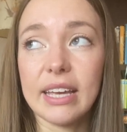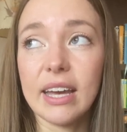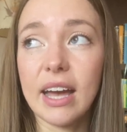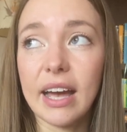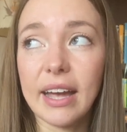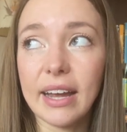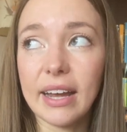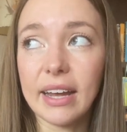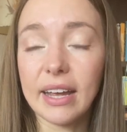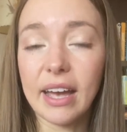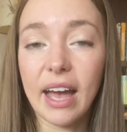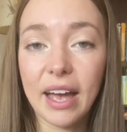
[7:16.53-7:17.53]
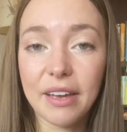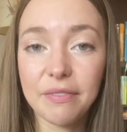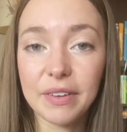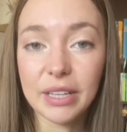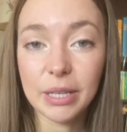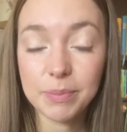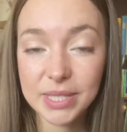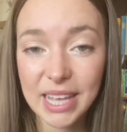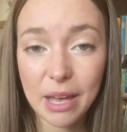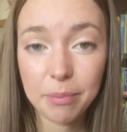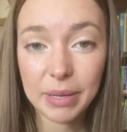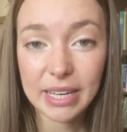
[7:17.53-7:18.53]
I feel
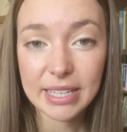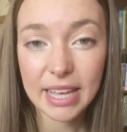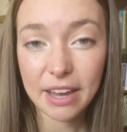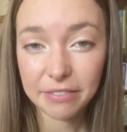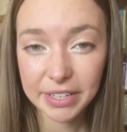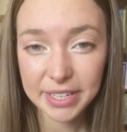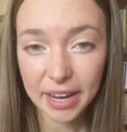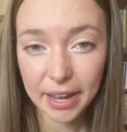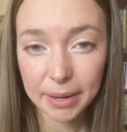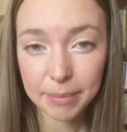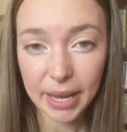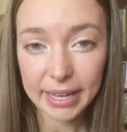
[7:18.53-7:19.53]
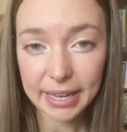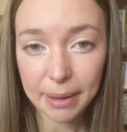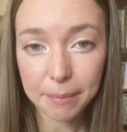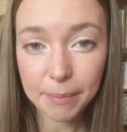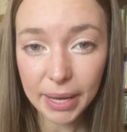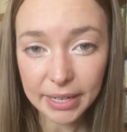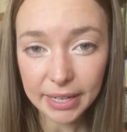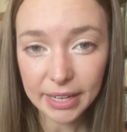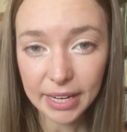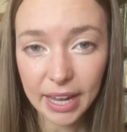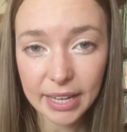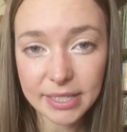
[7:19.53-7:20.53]
upset because every time I get
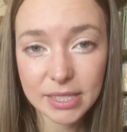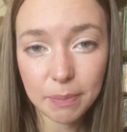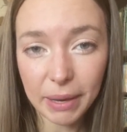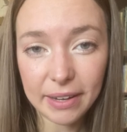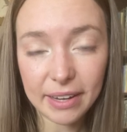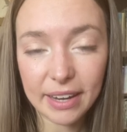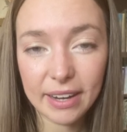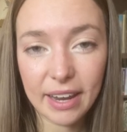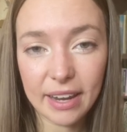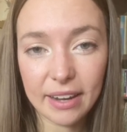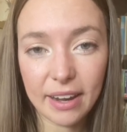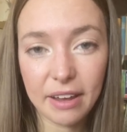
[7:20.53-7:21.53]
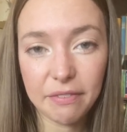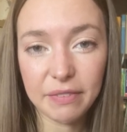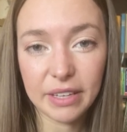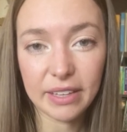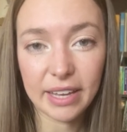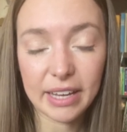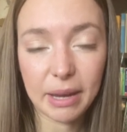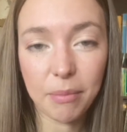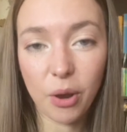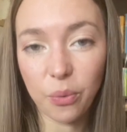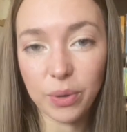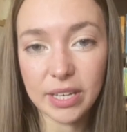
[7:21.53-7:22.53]
money, I spend it, and I feel like I'm
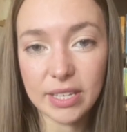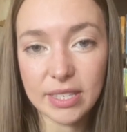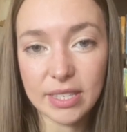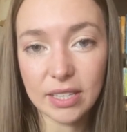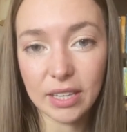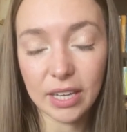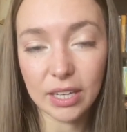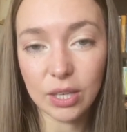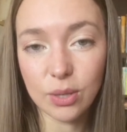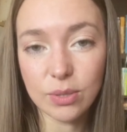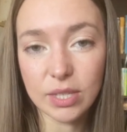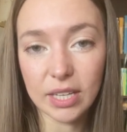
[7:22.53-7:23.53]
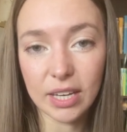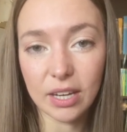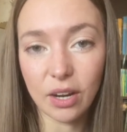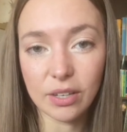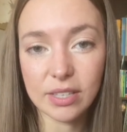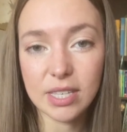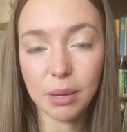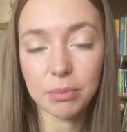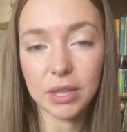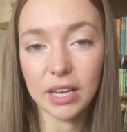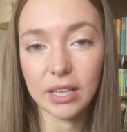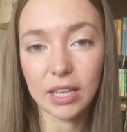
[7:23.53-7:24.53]
always like using it on
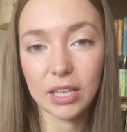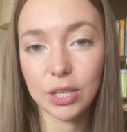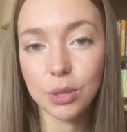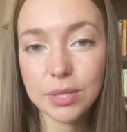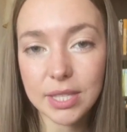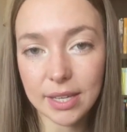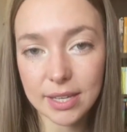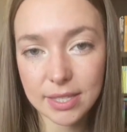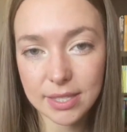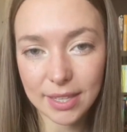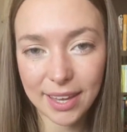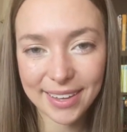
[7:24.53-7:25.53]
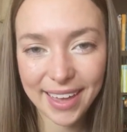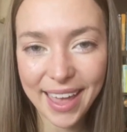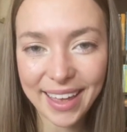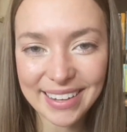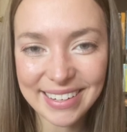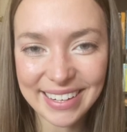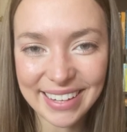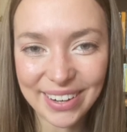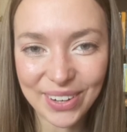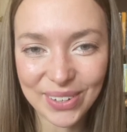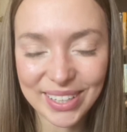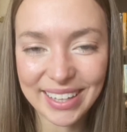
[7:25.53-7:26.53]
something like useless, like candy
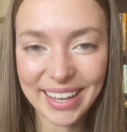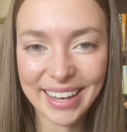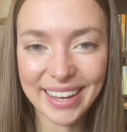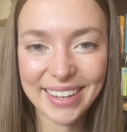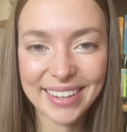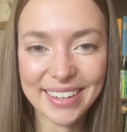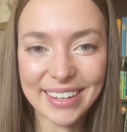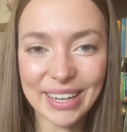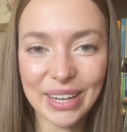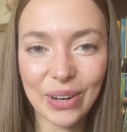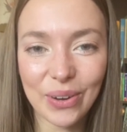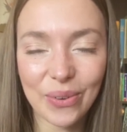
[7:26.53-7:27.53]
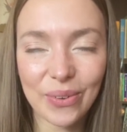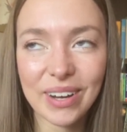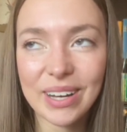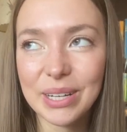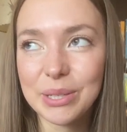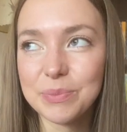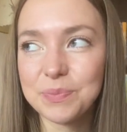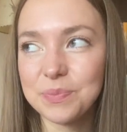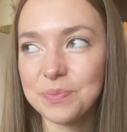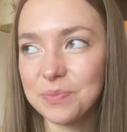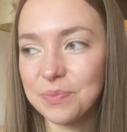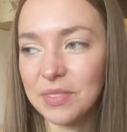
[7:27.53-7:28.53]
or like,
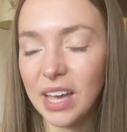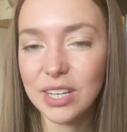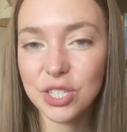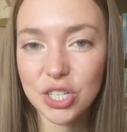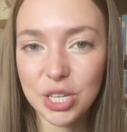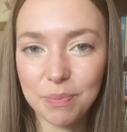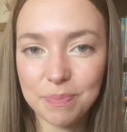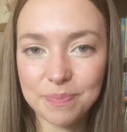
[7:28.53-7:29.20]
a cheap